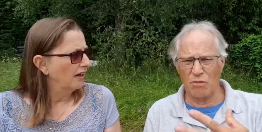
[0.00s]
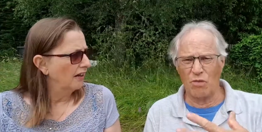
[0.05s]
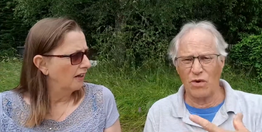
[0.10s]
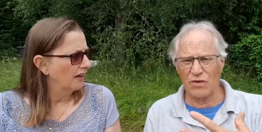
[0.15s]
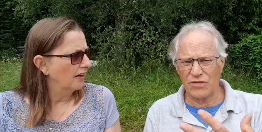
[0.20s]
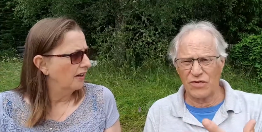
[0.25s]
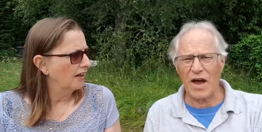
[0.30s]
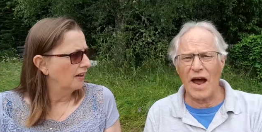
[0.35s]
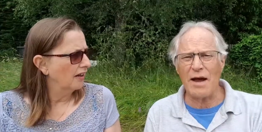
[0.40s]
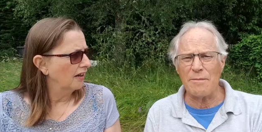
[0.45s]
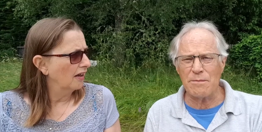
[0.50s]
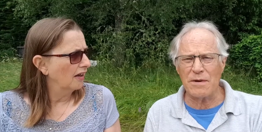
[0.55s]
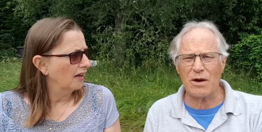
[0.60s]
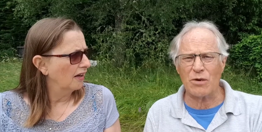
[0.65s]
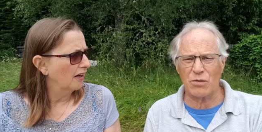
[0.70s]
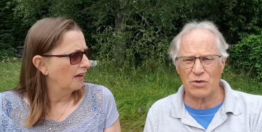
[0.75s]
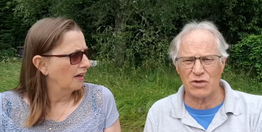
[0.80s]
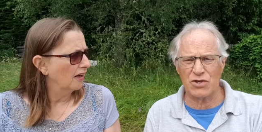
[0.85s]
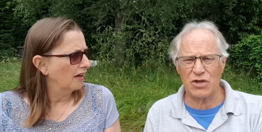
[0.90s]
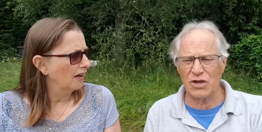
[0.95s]
Speaker 1: once I
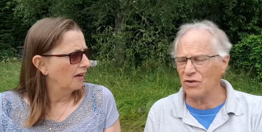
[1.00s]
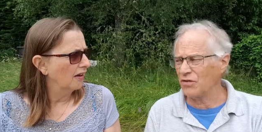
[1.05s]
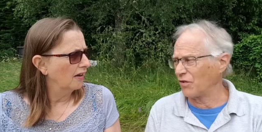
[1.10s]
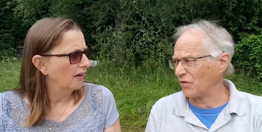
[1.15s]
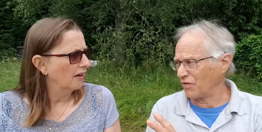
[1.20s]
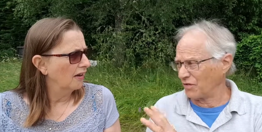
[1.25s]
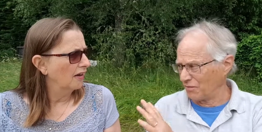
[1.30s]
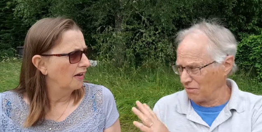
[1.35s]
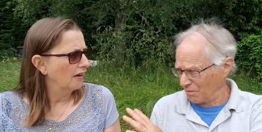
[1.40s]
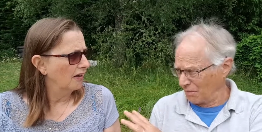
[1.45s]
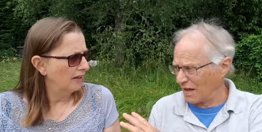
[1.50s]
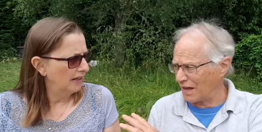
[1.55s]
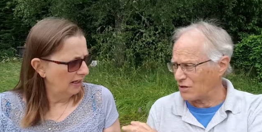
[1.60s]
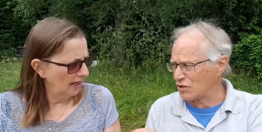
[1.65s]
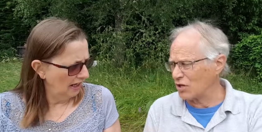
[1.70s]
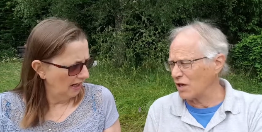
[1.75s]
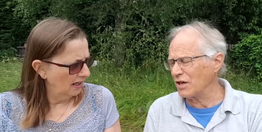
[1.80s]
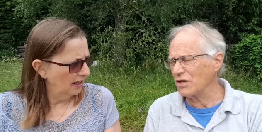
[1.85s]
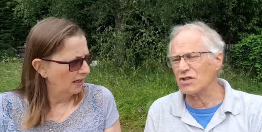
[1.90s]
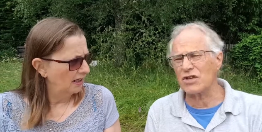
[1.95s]
met with Jesus,
Speaker 2: that
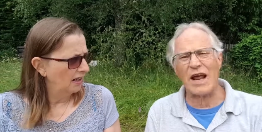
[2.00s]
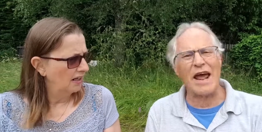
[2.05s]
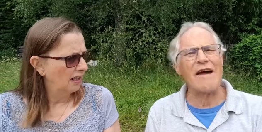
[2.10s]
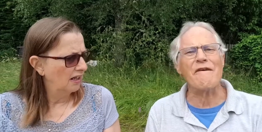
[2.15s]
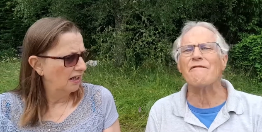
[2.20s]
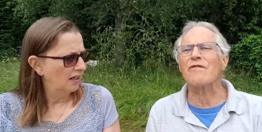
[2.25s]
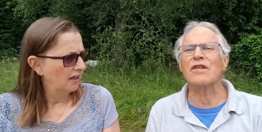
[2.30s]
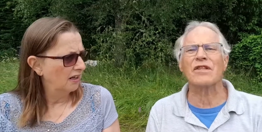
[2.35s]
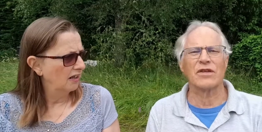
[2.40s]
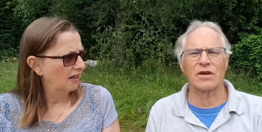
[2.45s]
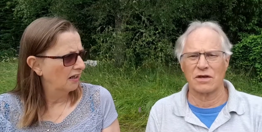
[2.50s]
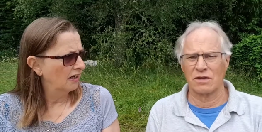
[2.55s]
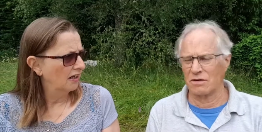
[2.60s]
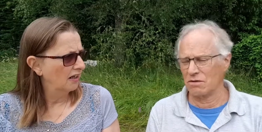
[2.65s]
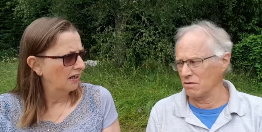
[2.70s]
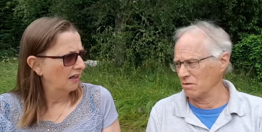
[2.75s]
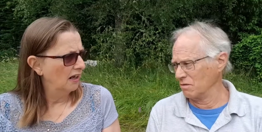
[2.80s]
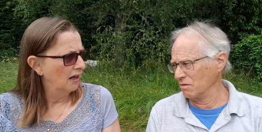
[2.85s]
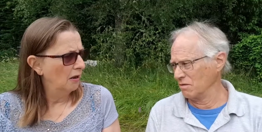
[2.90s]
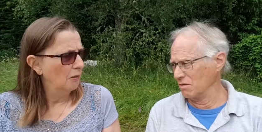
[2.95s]
yeah. changed everything.
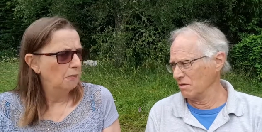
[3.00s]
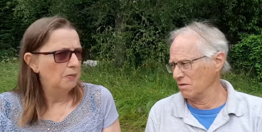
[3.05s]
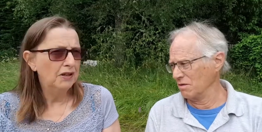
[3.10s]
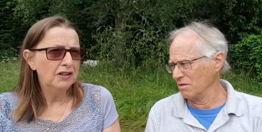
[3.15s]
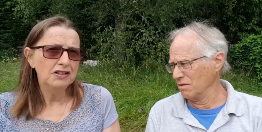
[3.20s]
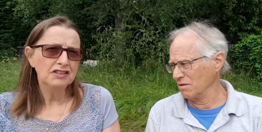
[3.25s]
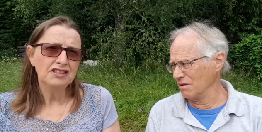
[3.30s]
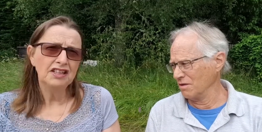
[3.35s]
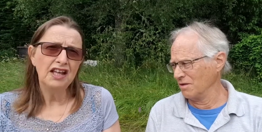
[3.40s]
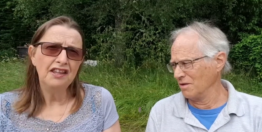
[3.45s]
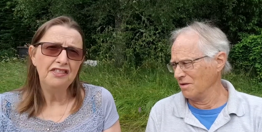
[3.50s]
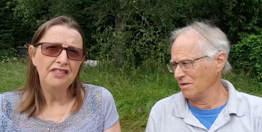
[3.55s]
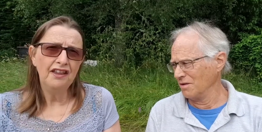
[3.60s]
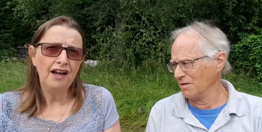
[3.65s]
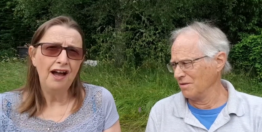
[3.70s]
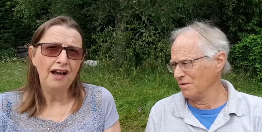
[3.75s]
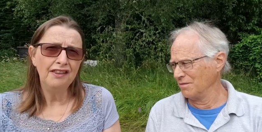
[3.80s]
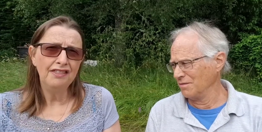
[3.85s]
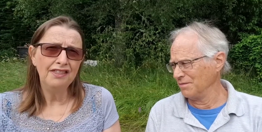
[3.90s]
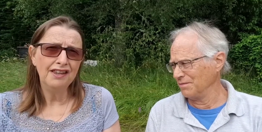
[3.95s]
Because I, th
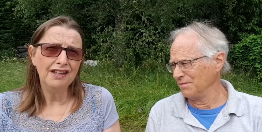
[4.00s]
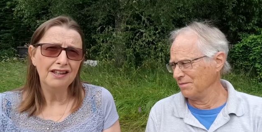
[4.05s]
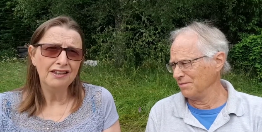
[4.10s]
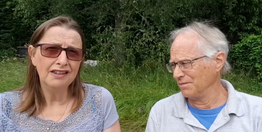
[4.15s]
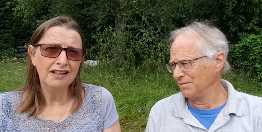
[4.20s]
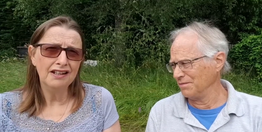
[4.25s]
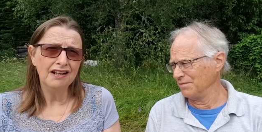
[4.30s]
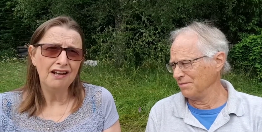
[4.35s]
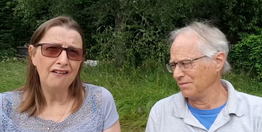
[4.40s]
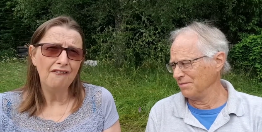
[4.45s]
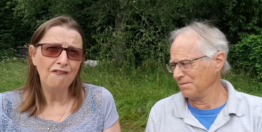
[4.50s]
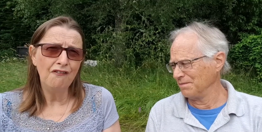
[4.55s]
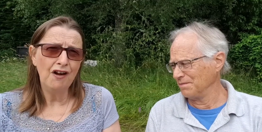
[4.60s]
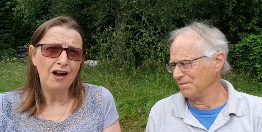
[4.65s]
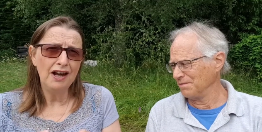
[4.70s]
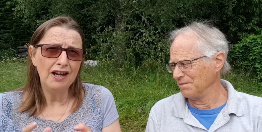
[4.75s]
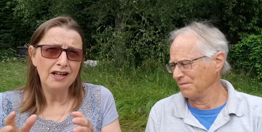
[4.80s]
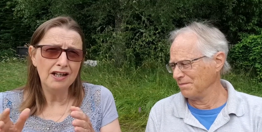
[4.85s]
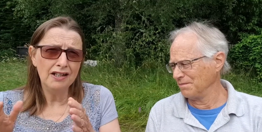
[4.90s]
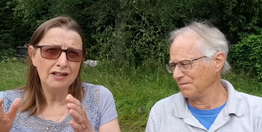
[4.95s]
I think that if
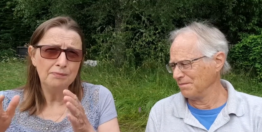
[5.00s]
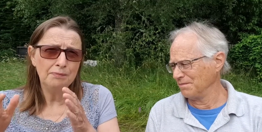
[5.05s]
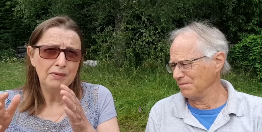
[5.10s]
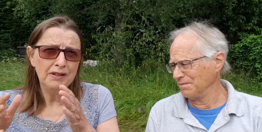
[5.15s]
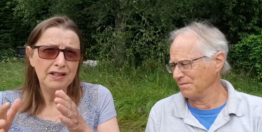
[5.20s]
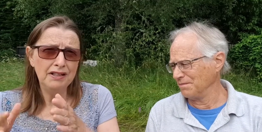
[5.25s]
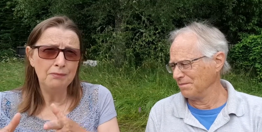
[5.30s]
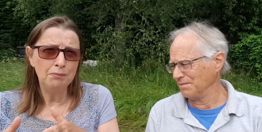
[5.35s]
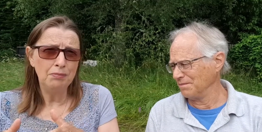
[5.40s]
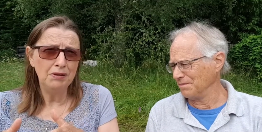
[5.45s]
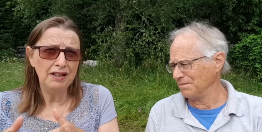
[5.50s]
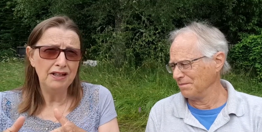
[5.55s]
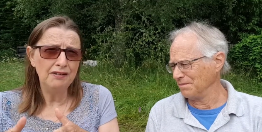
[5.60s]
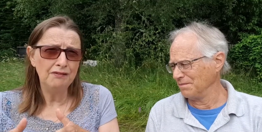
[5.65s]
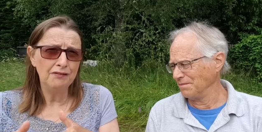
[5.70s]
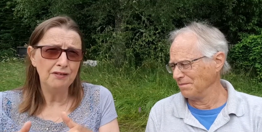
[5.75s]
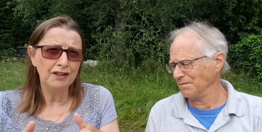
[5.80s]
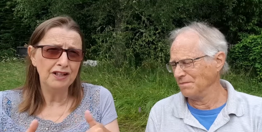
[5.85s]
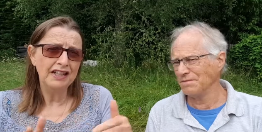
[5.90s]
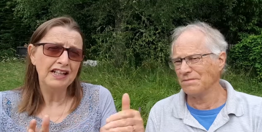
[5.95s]
I had been a
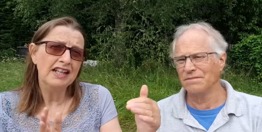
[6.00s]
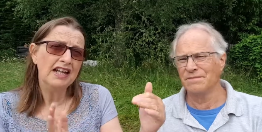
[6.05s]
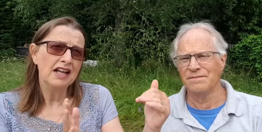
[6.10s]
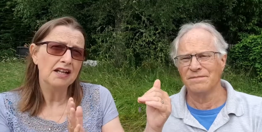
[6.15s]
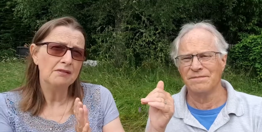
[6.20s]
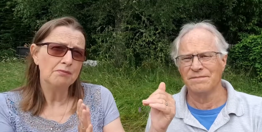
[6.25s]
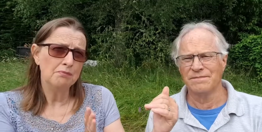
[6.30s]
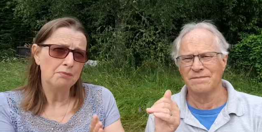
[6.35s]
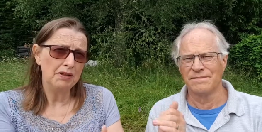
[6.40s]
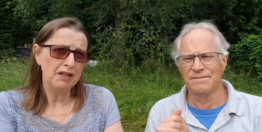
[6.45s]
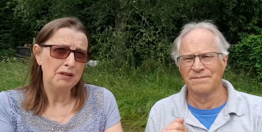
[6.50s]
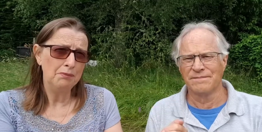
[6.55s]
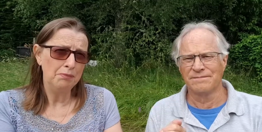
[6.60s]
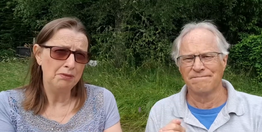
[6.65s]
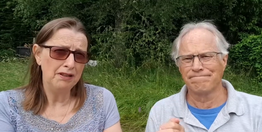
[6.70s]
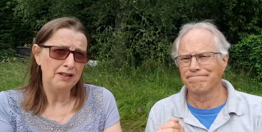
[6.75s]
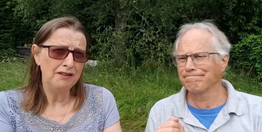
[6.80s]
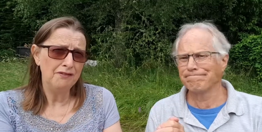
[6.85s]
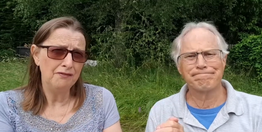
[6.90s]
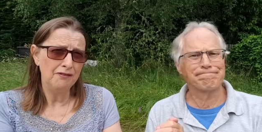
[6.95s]
believer and he hadn't been a
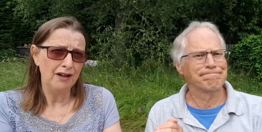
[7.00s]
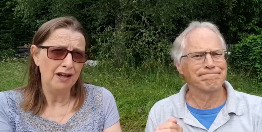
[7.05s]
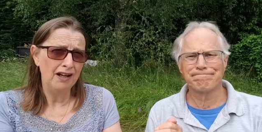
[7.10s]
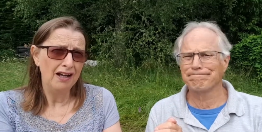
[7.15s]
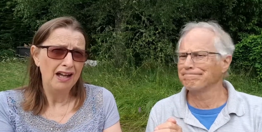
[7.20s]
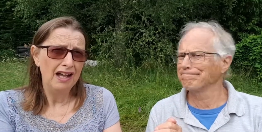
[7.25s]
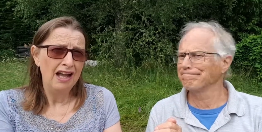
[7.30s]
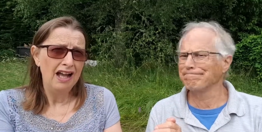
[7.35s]
believer,